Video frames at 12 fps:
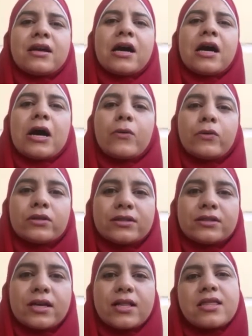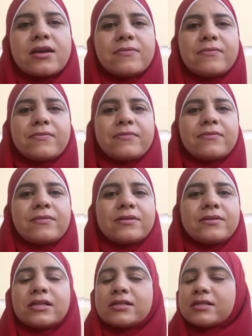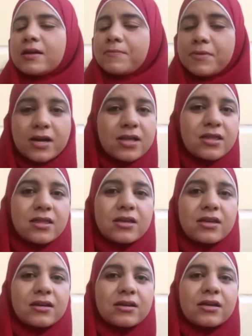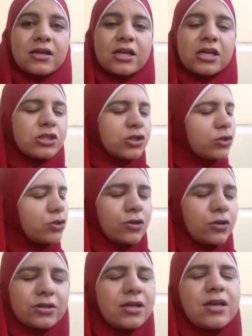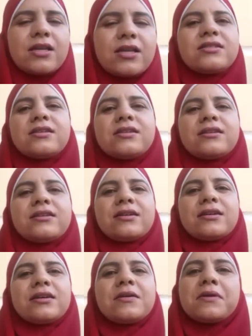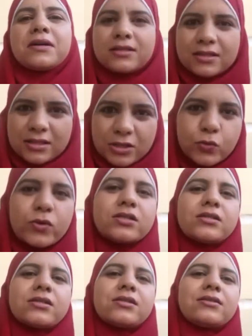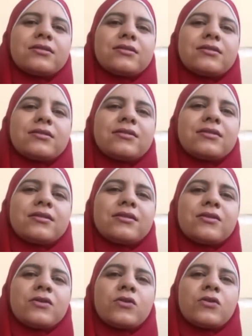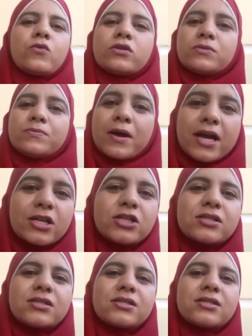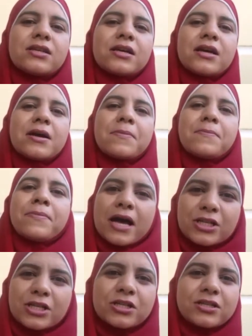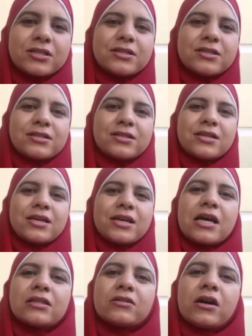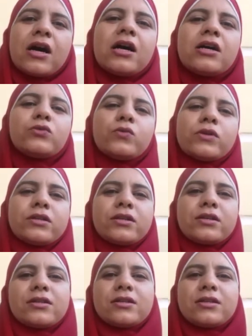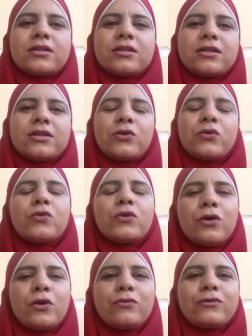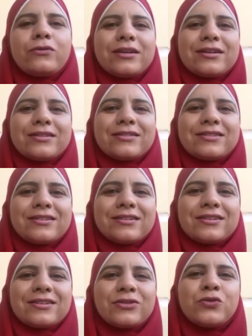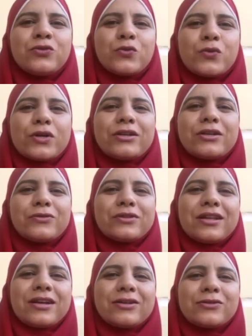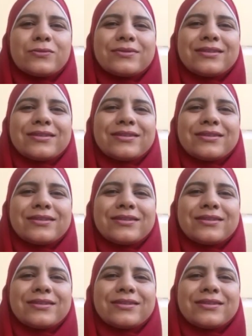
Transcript: I will tell them that the path is not easy, but it is worth it. With patience, passion, and hard work, you will hopefully get to where you would like to be.